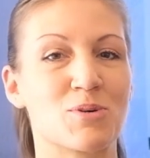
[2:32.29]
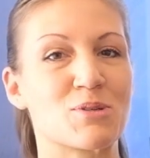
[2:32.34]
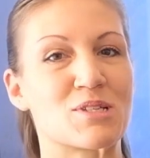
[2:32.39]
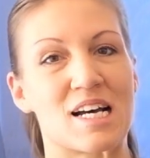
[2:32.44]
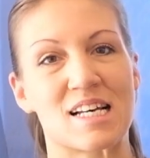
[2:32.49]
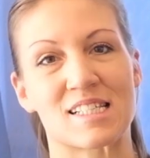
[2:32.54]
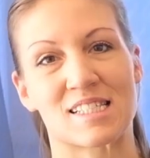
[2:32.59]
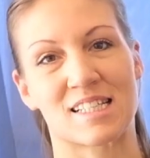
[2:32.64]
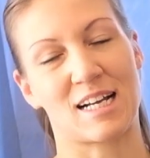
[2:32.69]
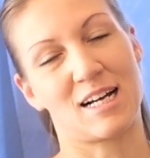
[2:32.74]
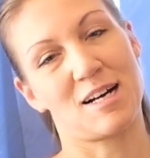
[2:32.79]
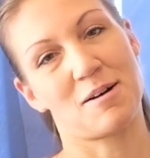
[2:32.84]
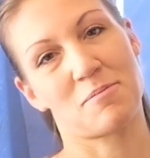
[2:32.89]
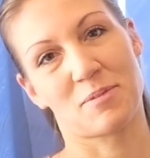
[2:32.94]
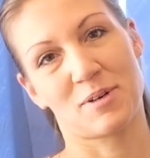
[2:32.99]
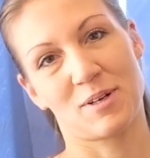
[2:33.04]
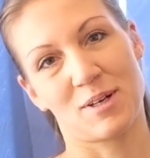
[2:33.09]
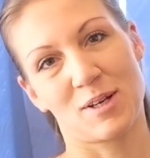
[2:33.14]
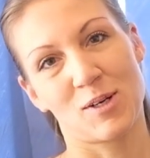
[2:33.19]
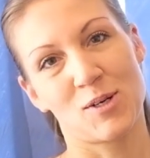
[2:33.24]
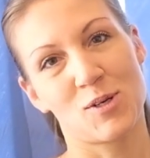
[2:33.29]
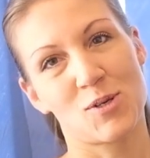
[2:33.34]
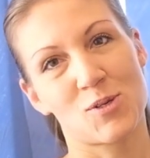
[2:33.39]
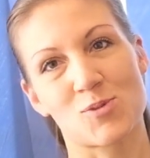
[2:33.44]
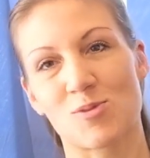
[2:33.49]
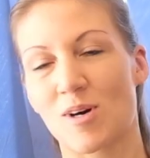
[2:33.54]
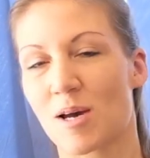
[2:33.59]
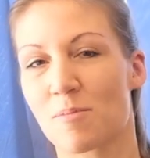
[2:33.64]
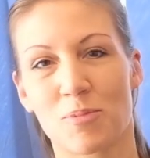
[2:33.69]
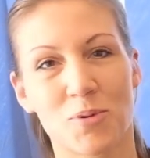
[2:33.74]
you just come.
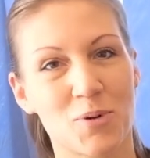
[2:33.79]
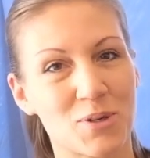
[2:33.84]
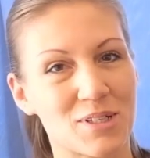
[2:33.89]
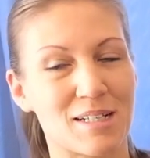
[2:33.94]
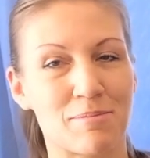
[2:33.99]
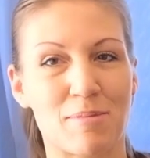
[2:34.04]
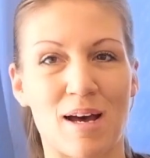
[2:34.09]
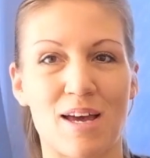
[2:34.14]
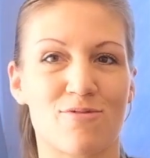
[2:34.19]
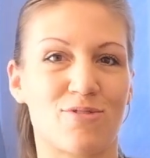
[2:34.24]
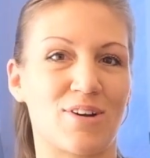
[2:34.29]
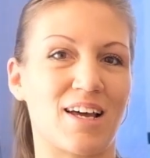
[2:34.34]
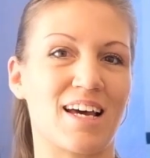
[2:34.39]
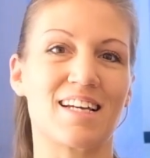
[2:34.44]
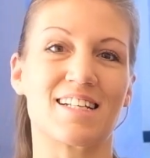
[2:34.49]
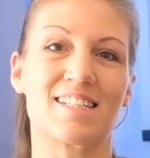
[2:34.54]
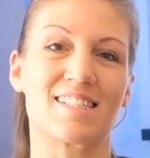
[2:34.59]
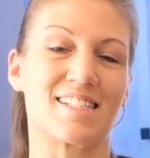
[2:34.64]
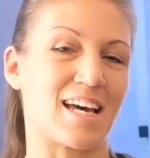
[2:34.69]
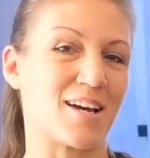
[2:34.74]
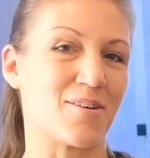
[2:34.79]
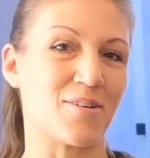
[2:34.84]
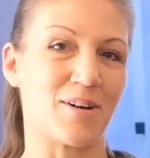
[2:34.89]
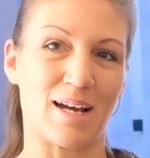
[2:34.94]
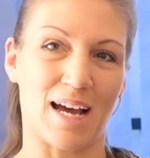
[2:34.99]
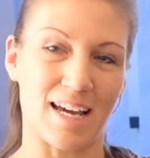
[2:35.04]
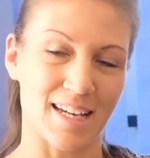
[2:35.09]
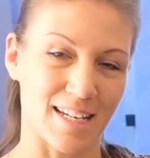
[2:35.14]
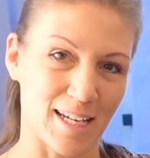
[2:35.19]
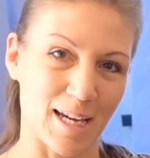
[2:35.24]
So I booked my flight, I